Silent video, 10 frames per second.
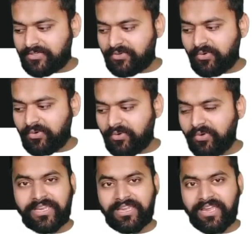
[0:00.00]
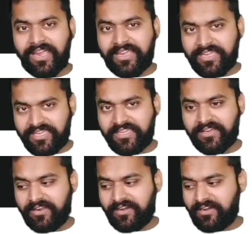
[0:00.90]
to look
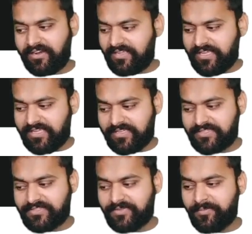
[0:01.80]
here is